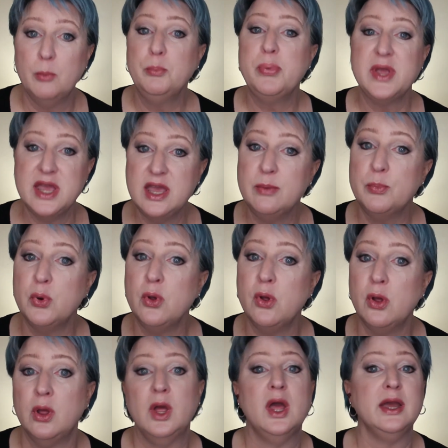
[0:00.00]

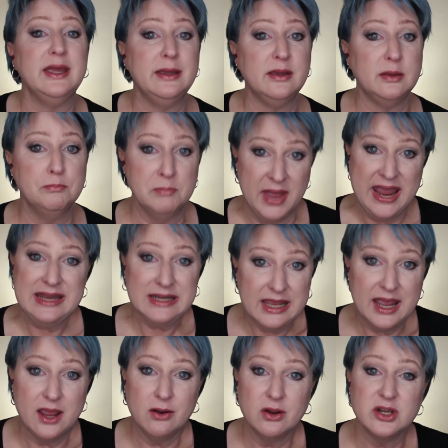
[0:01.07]
People, main
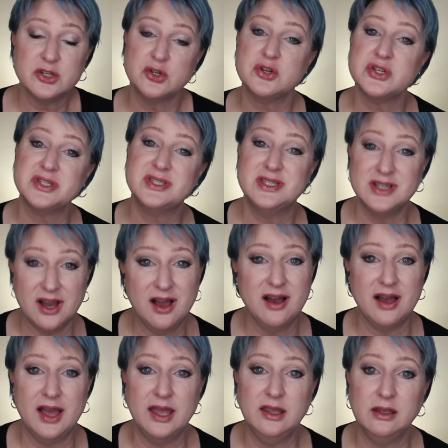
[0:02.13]
characters,
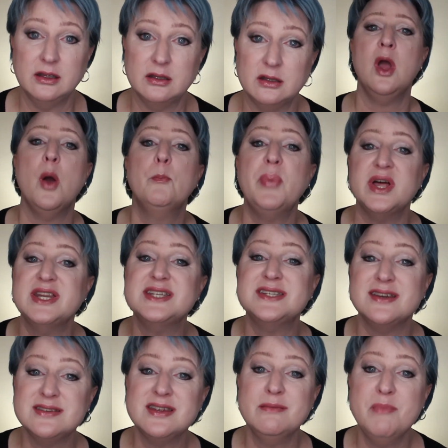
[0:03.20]
die, but it
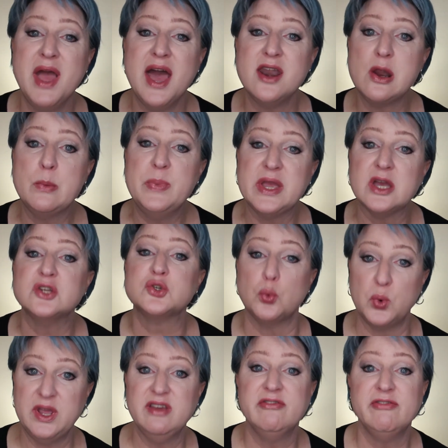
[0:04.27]
doesn't matter because
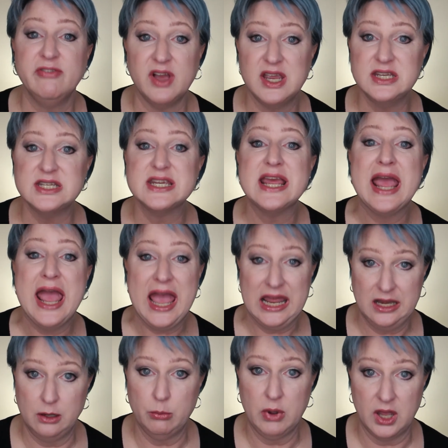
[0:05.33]
we fight
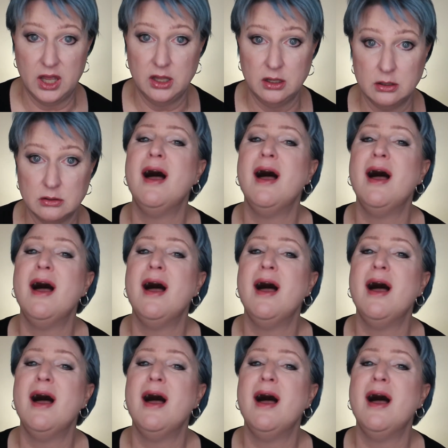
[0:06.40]
anyway.